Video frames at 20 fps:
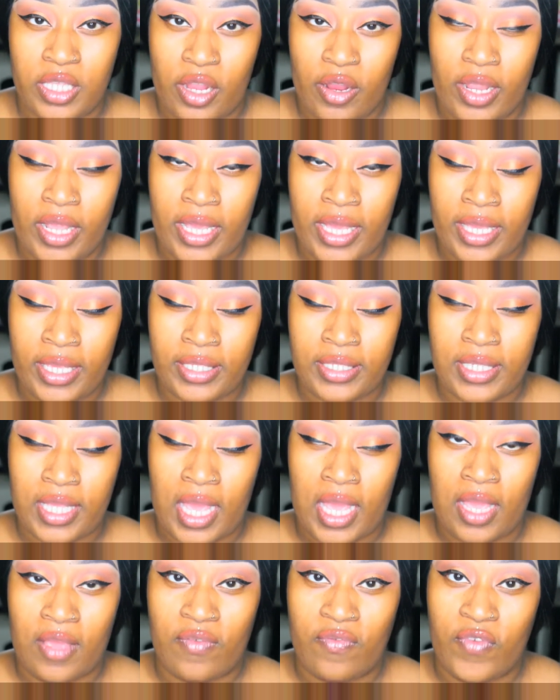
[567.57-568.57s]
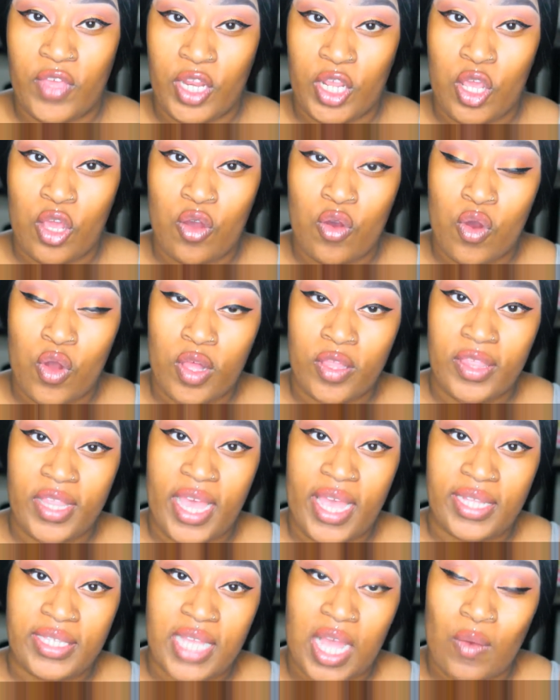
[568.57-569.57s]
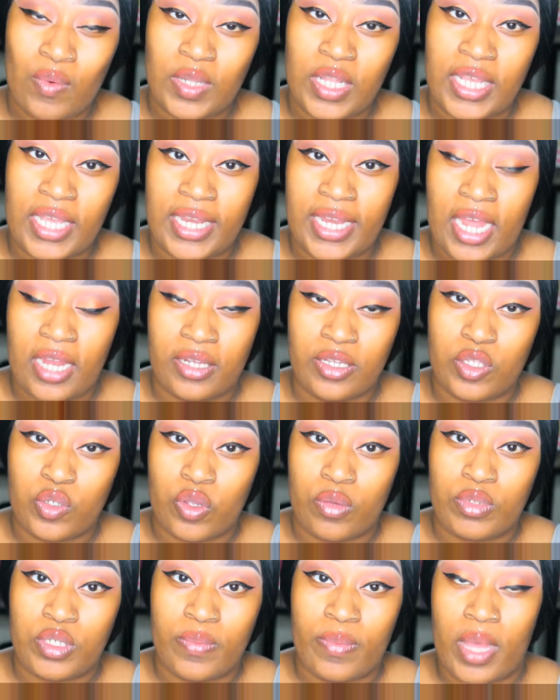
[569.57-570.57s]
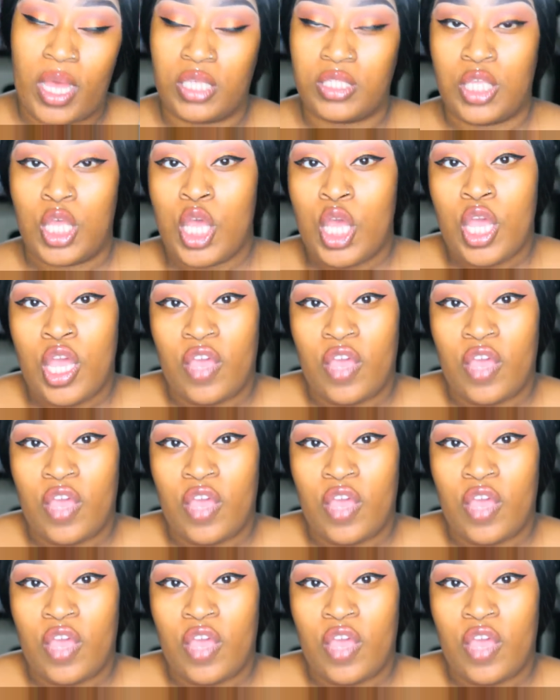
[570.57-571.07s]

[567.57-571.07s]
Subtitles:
there is a video on that. I will link it down in the description box.